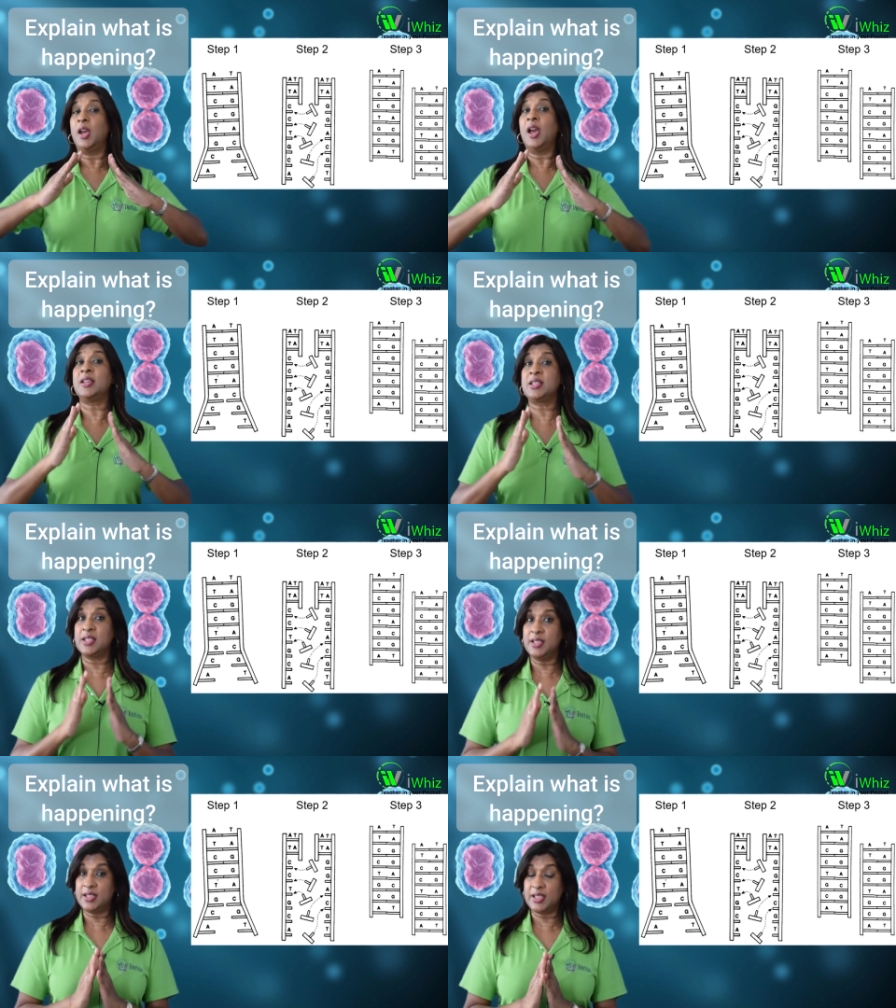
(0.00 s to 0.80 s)
And
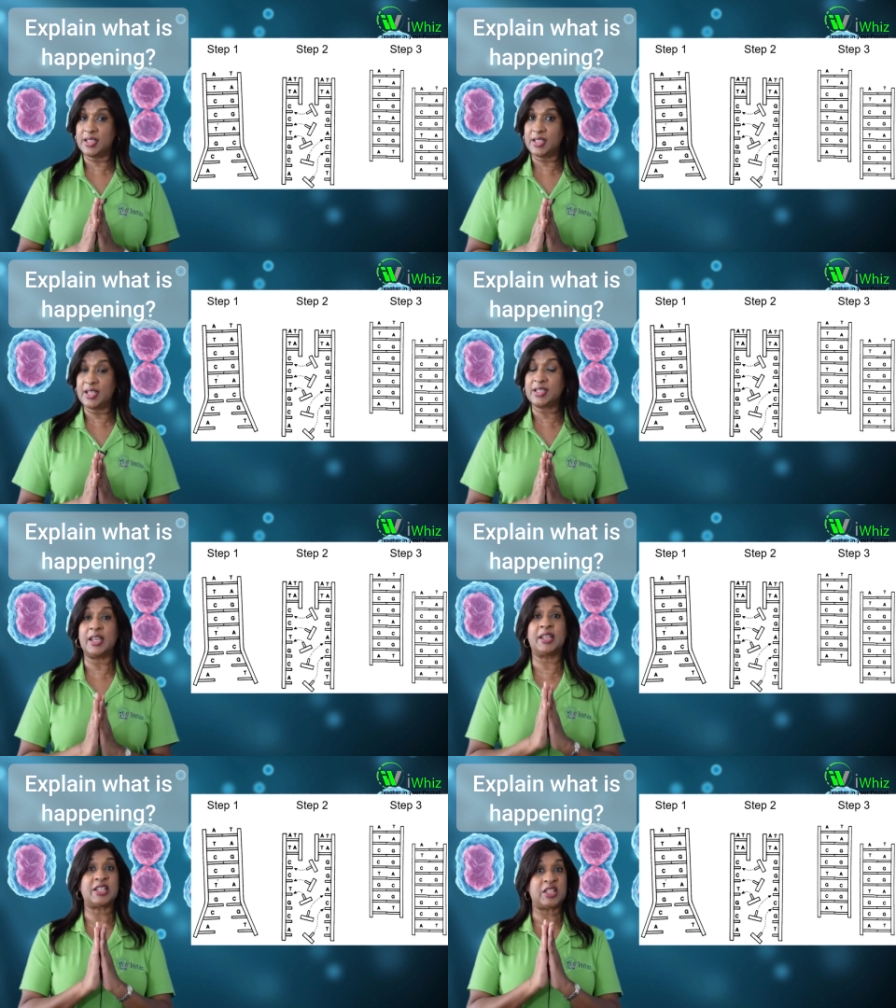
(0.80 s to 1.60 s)
since it says
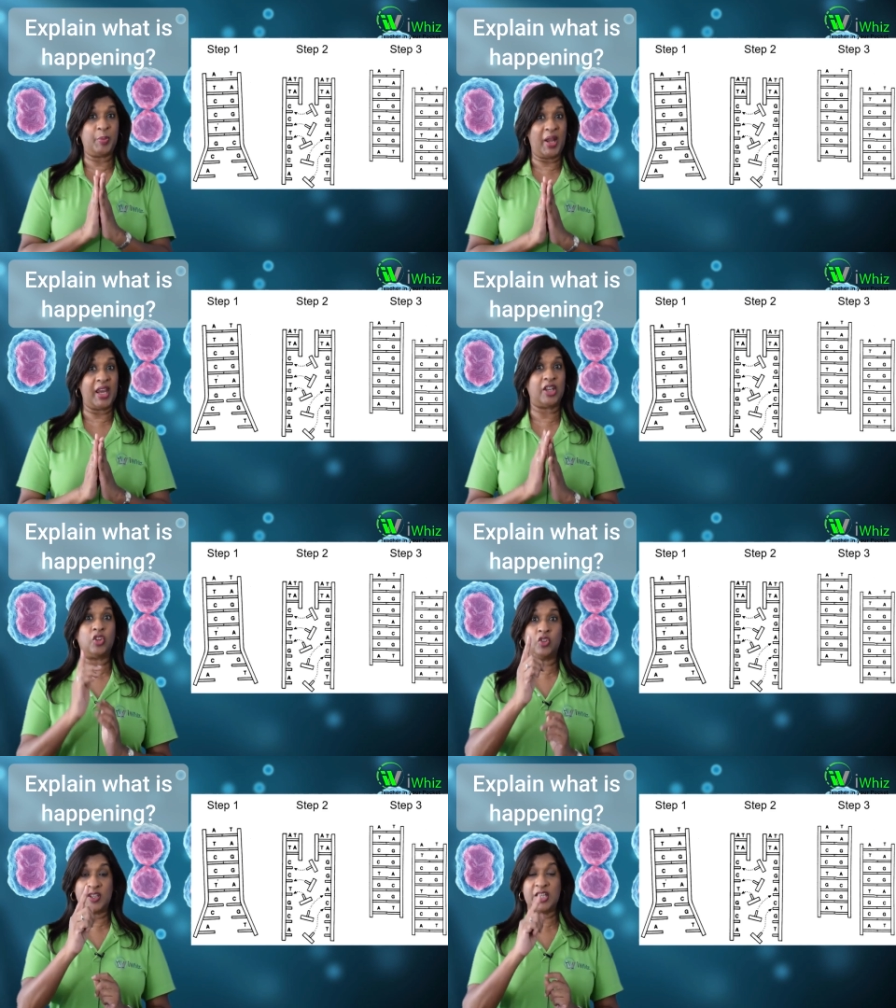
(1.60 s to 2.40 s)
explain,
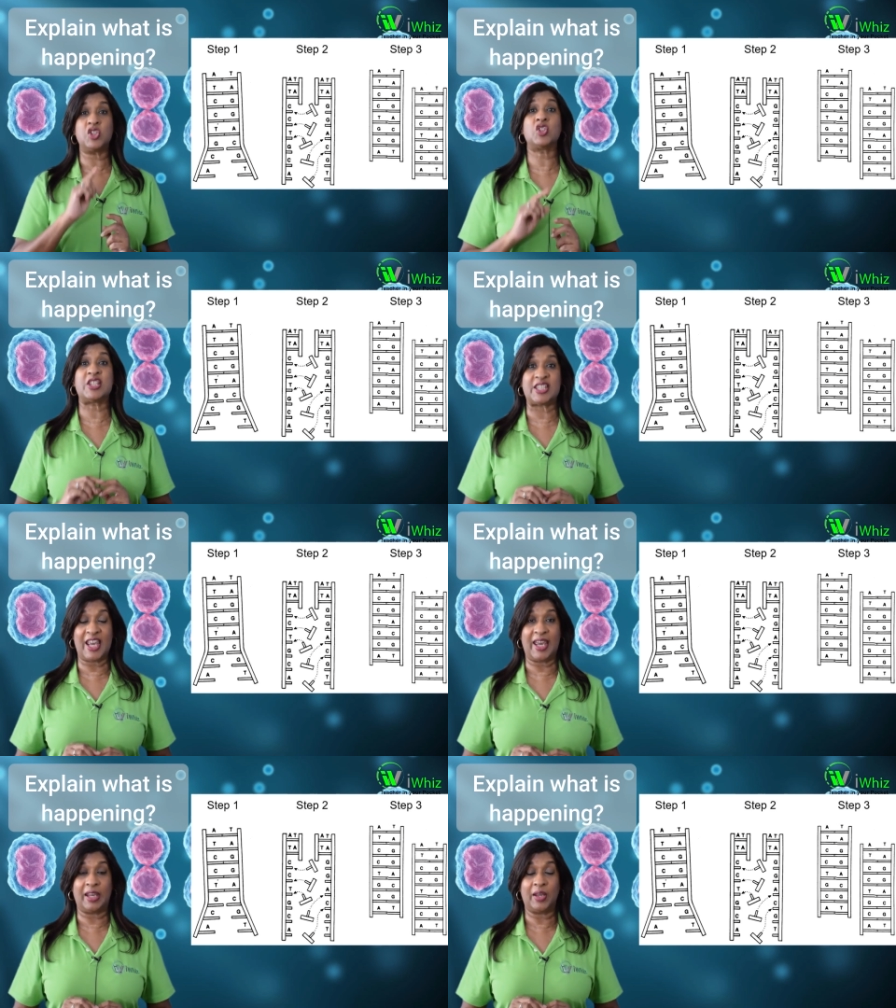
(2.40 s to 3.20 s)
you need to
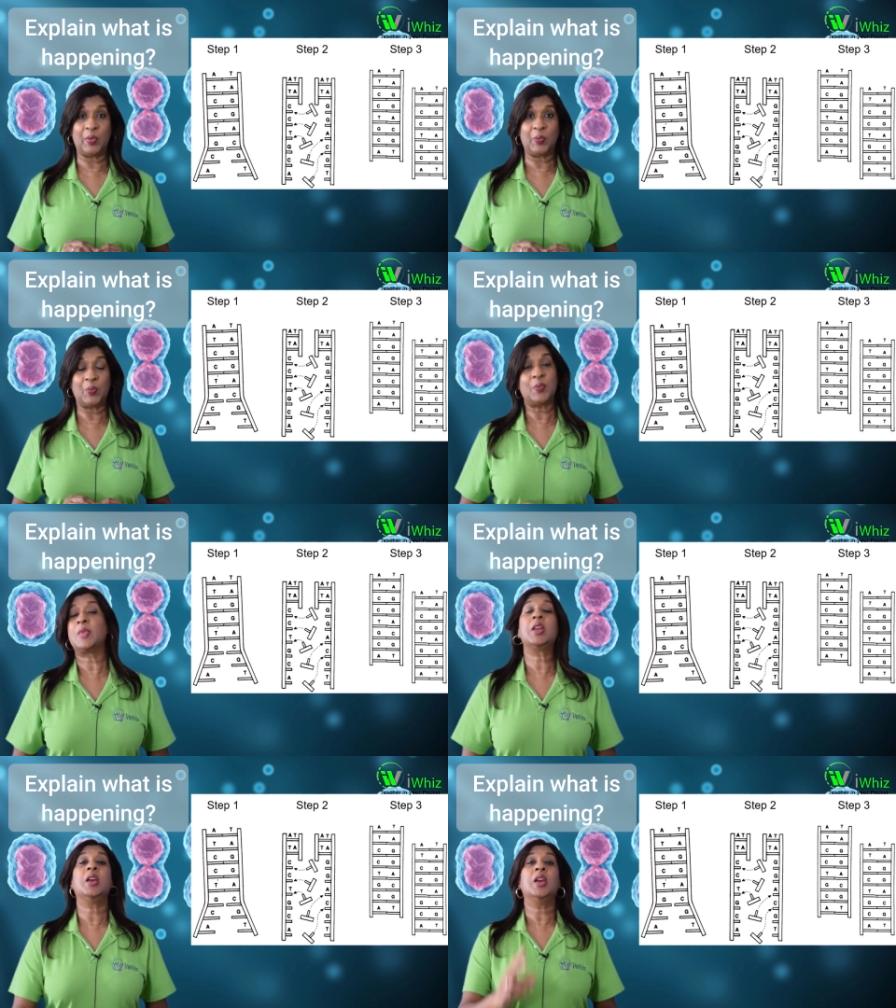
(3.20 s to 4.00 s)
say,
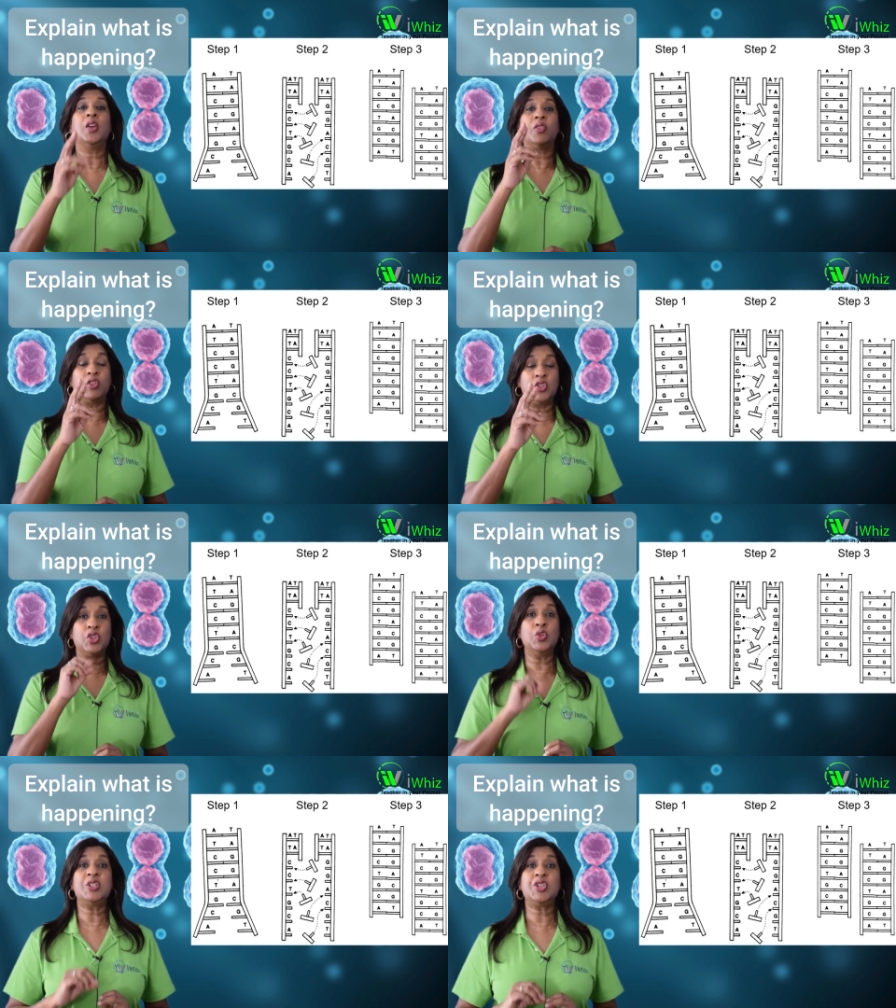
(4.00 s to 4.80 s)
the
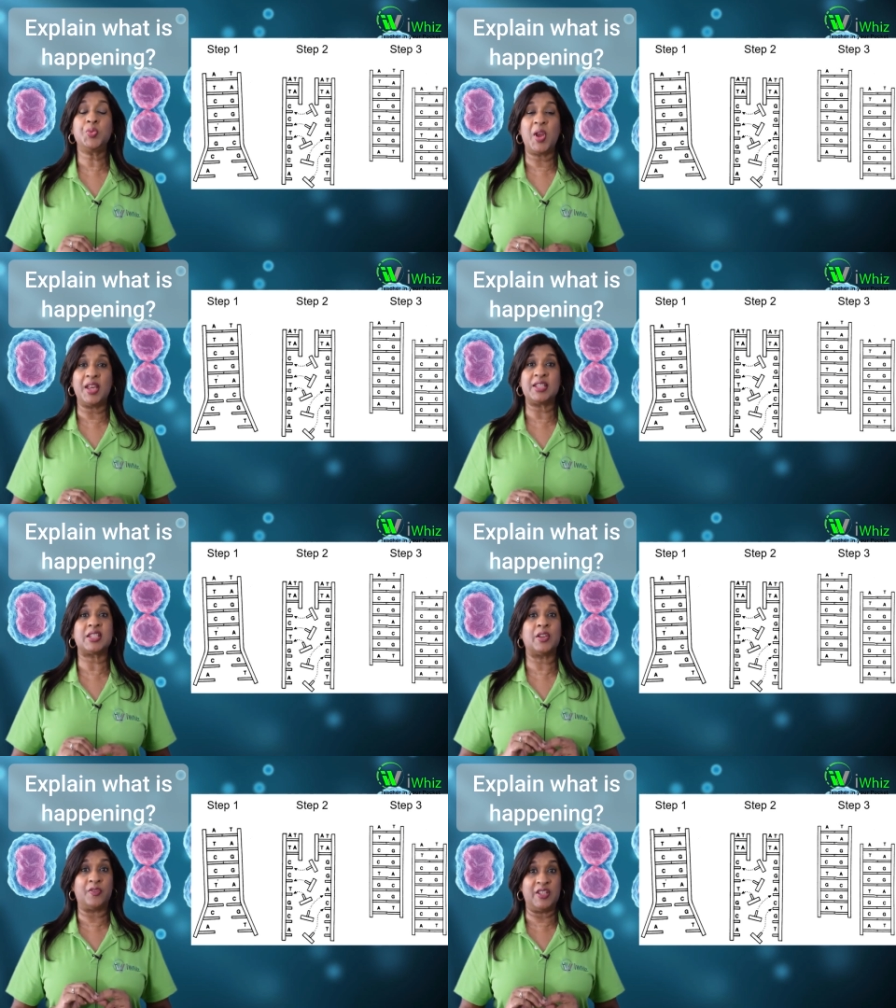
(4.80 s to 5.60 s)
2 strands
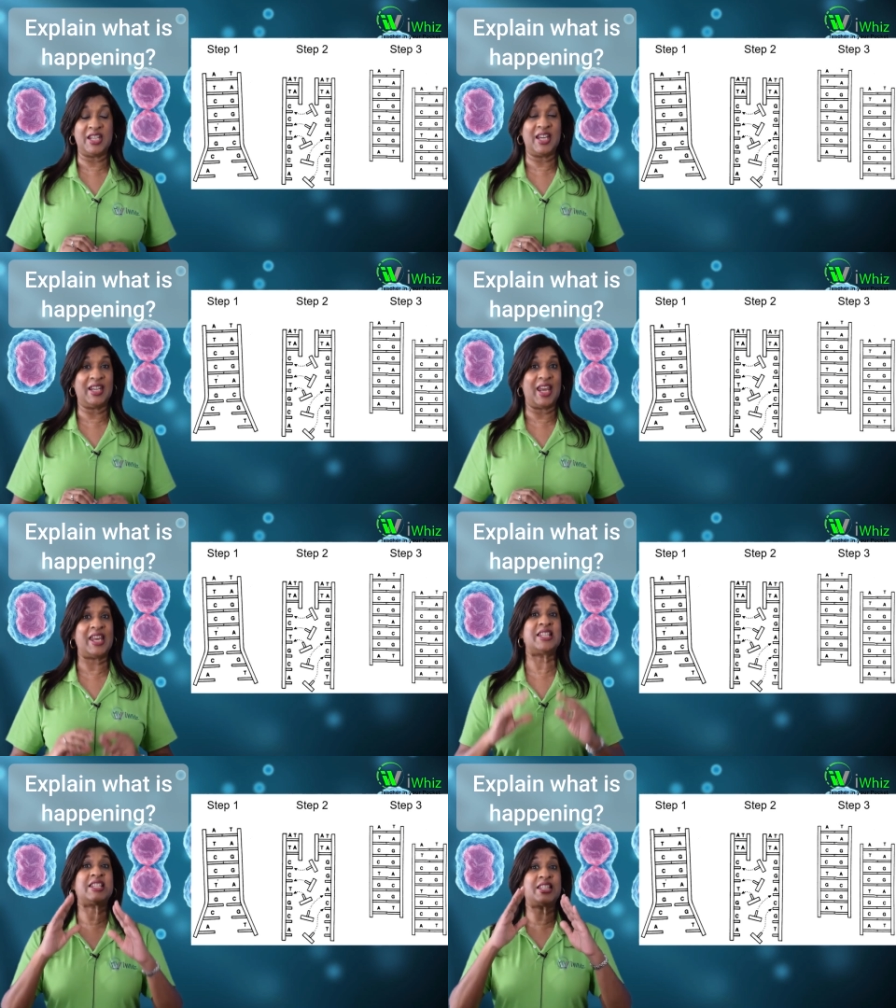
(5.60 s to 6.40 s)
of
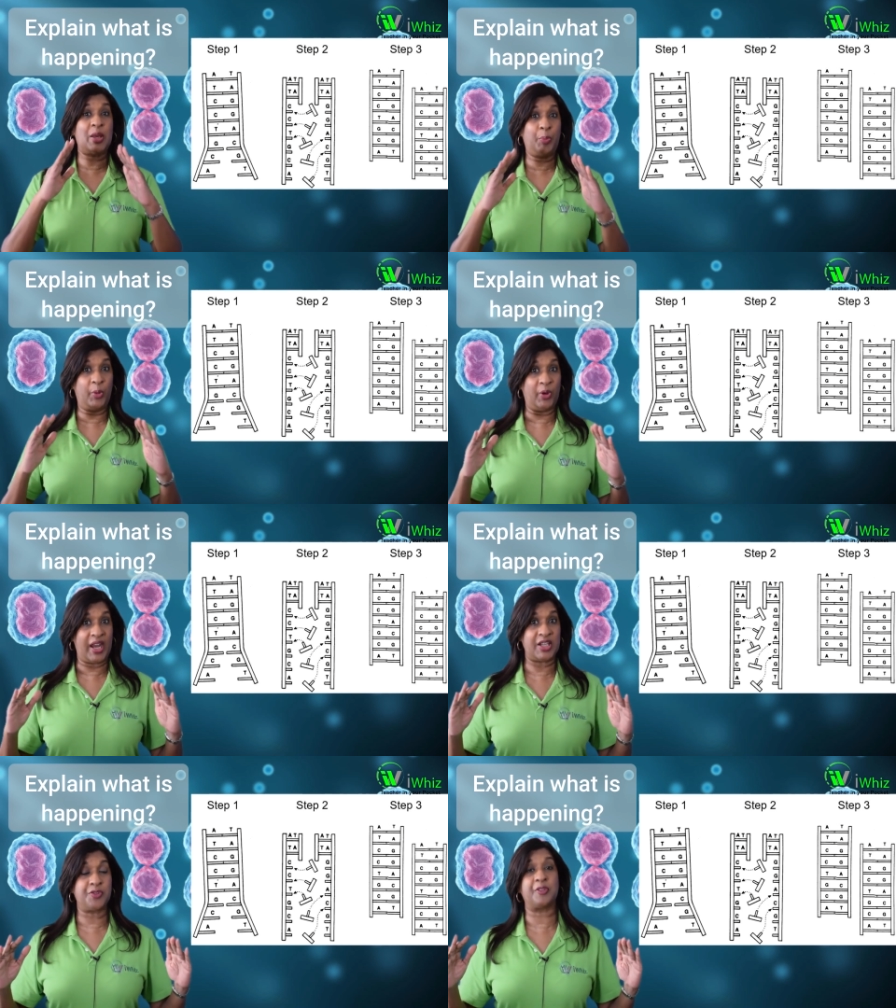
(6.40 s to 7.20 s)
DNA
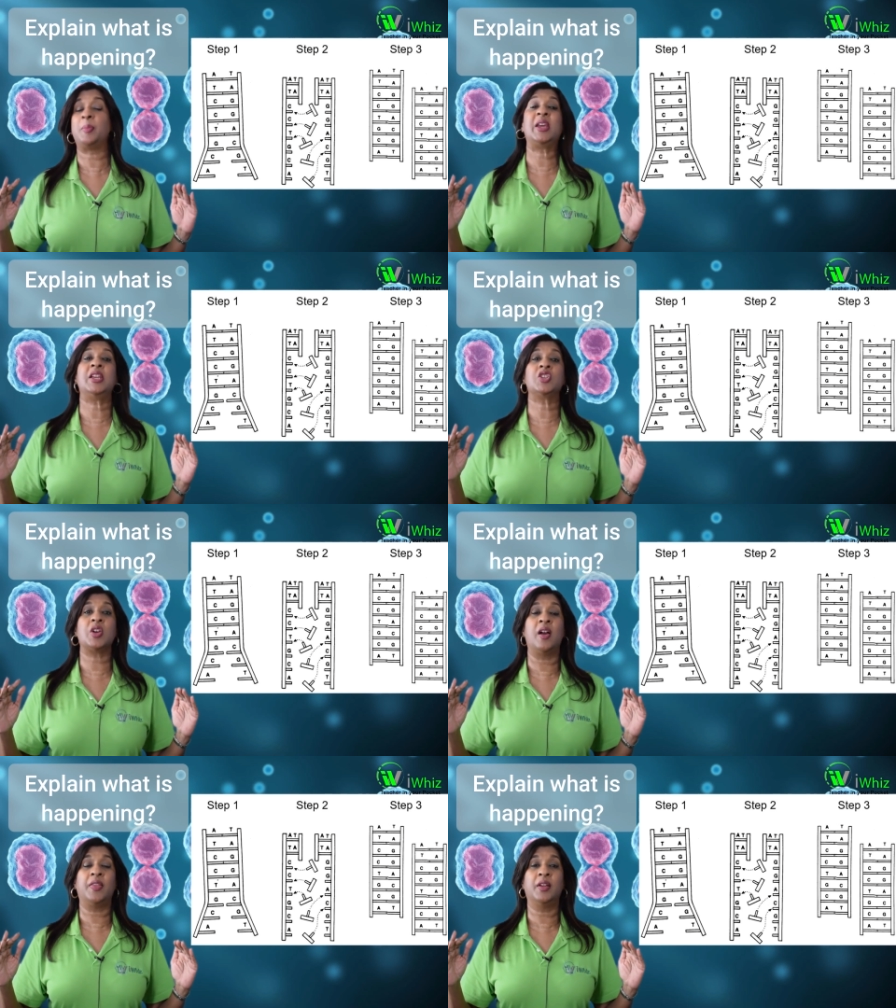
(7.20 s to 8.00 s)
separate from each
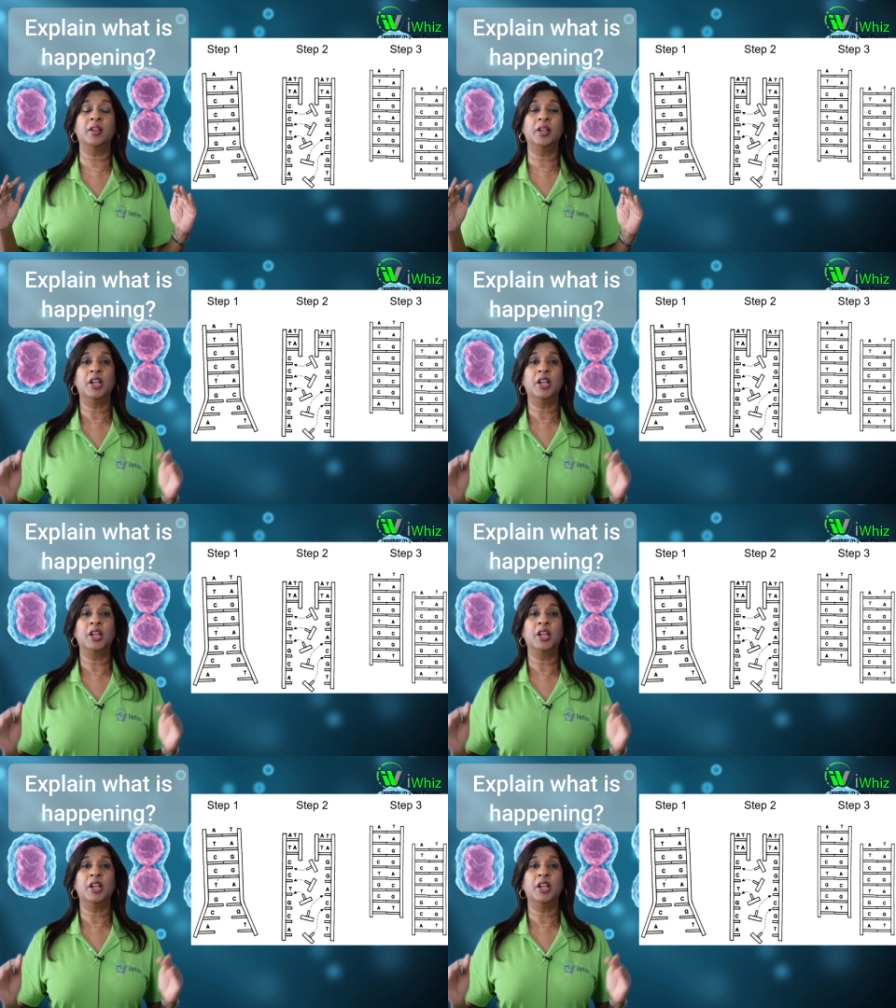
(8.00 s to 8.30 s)
other